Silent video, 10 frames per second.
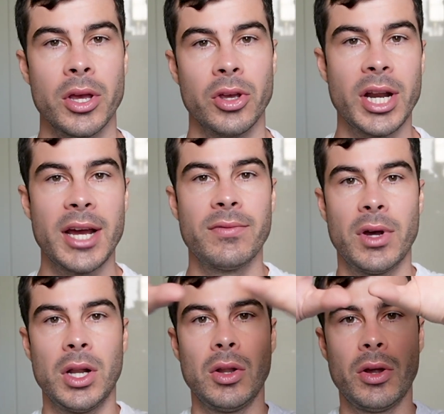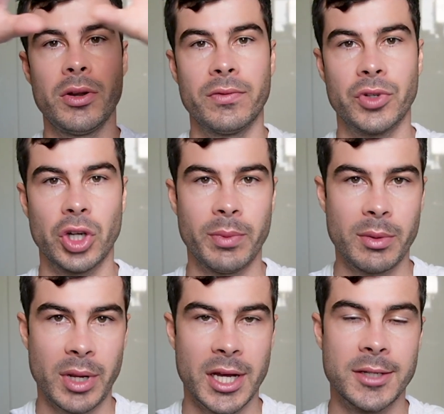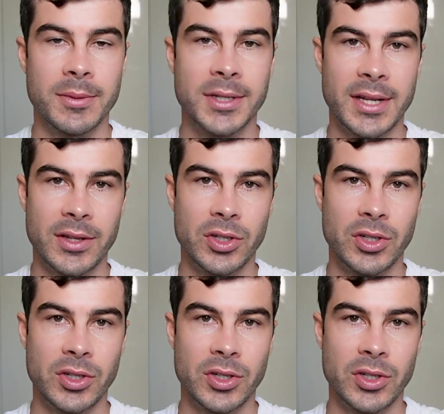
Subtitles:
you're going to have a lot of shopping placements at the